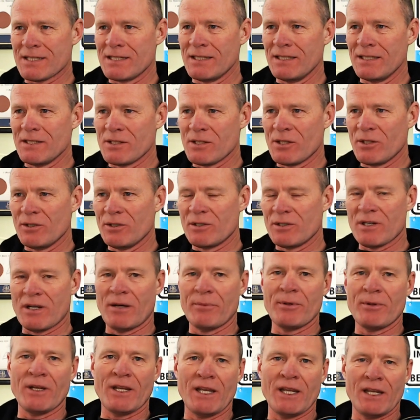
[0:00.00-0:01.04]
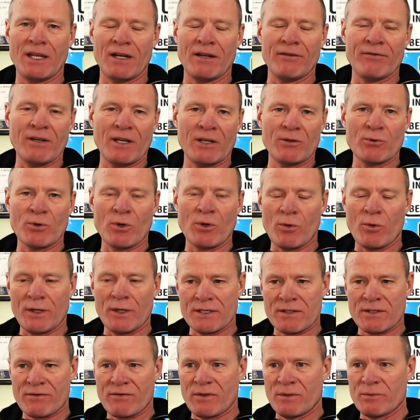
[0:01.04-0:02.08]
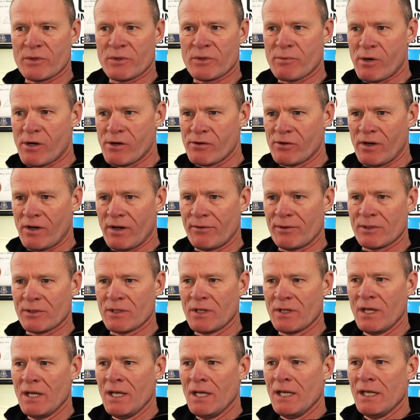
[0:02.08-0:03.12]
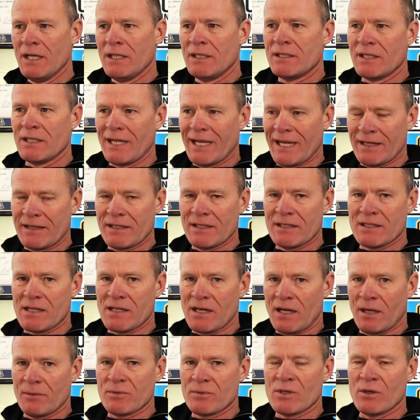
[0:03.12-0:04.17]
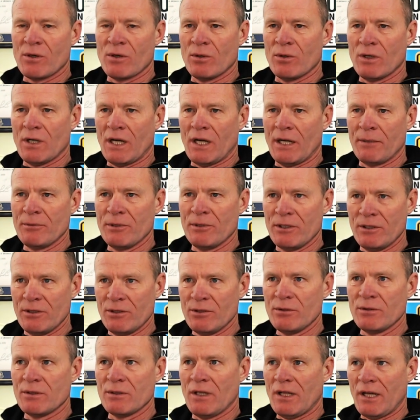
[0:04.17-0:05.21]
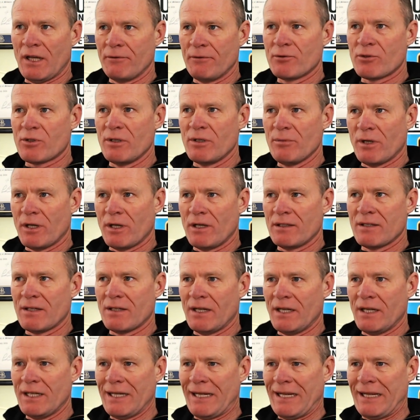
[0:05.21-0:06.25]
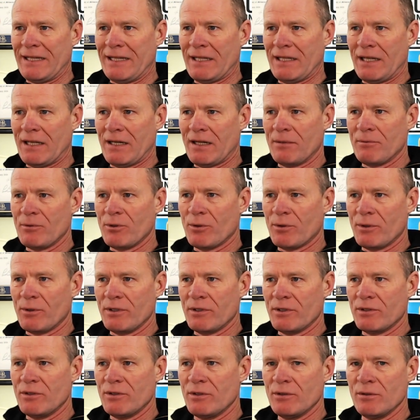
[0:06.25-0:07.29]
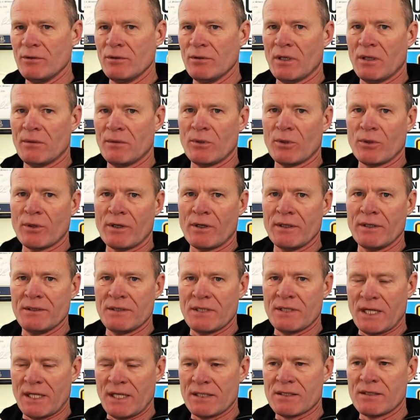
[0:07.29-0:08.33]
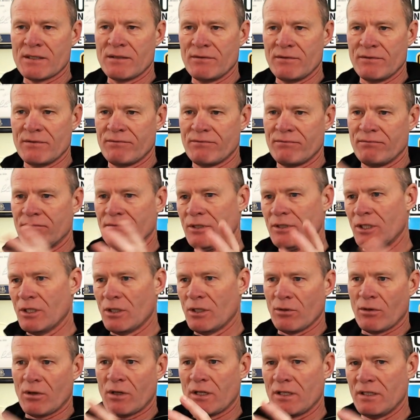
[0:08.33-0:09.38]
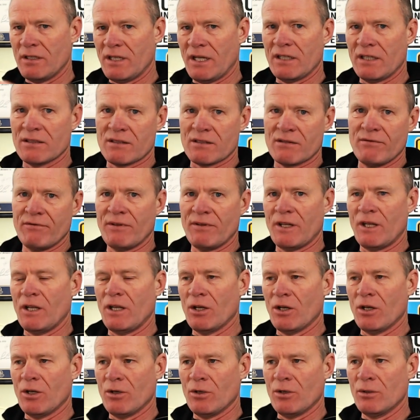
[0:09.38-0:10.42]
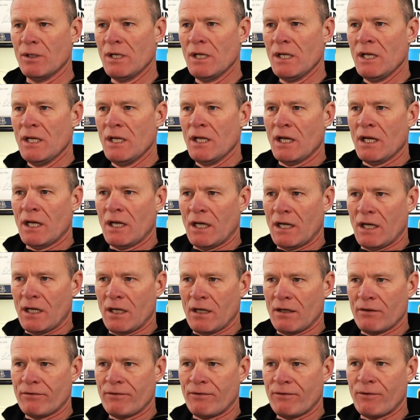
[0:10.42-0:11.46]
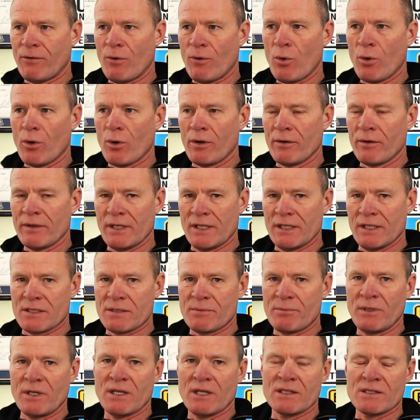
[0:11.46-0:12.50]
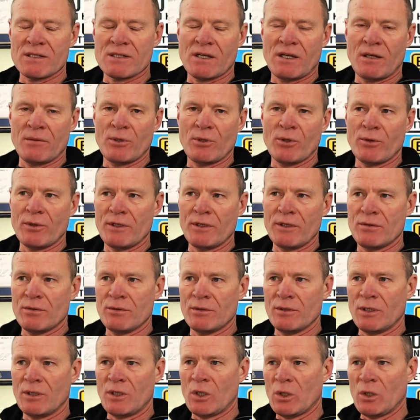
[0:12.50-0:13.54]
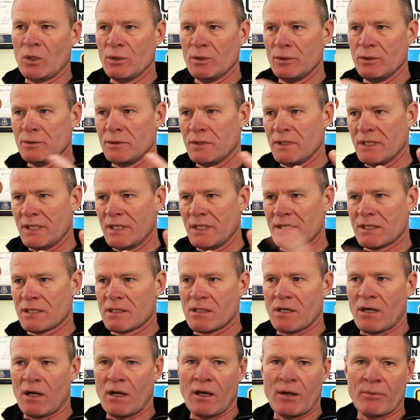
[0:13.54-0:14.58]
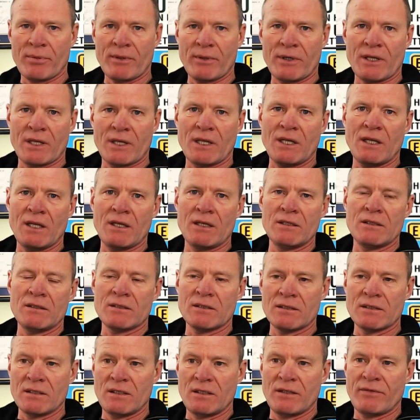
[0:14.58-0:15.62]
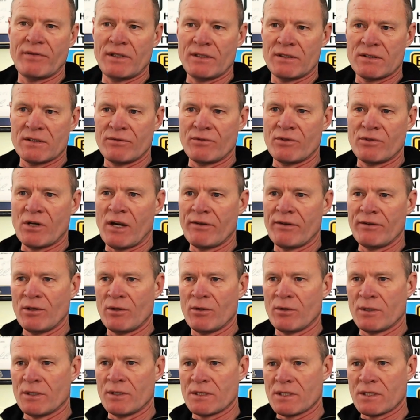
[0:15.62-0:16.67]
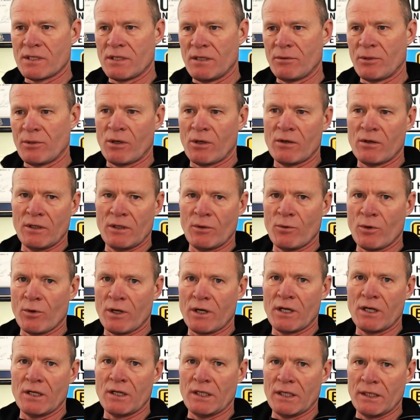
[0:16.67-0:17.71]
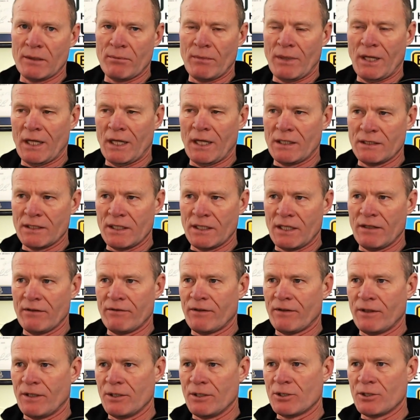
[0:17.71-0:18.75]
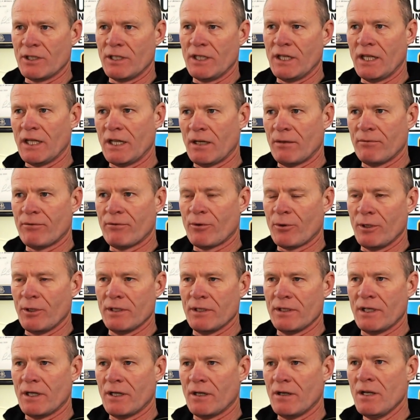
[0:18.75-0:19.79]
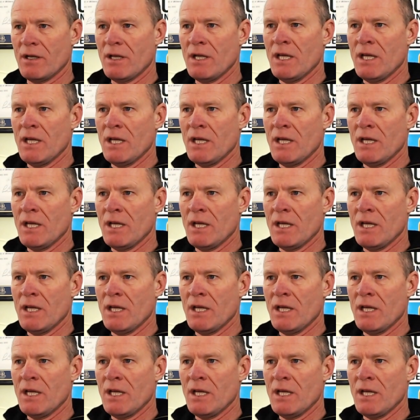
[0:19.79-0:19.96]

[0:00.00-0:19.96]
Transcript: it is a good topic, and I've had requests from smart drivers to get this up. So I'm going to do the live stream on it tonight, and then I'm going to do a more intensive, you know, condensed video uh, for this because I'm going to include this topic into the defensive driving course that I'm currently working like mad to get finished and get up for you there